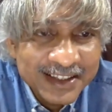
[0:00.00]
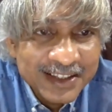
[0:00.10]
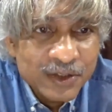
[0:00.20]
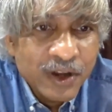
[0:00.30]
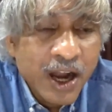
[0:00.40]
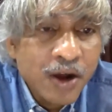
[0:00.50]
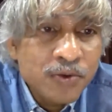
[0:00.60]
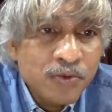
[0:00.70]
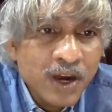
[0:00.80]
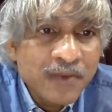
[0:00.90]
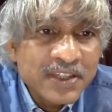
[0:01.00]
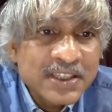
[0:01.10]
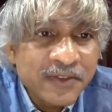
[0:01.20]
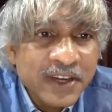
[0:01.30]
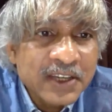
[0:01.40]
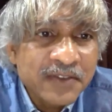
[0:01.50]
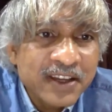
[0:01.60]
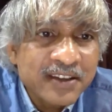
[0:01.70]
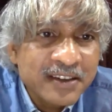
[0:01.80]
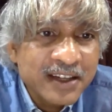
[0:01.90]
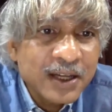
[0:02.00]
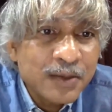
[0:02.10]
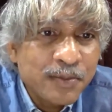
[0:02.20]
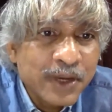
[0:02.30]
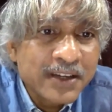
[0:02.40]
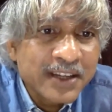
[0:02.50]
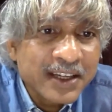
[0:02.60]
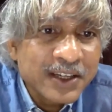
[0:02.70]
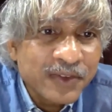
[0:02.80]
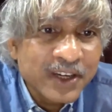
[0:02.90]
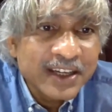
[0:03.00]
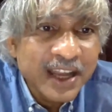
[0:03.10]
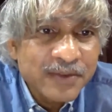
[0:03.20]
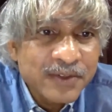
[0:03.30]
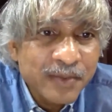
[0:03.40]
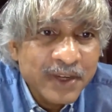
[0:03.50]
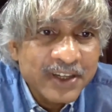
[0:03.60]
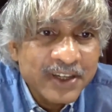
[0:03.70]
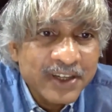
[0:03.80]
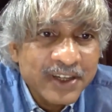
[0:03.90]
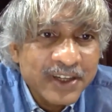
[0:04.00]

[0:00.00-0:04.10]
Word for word: So how WAM is effective in uh, printing different types of material?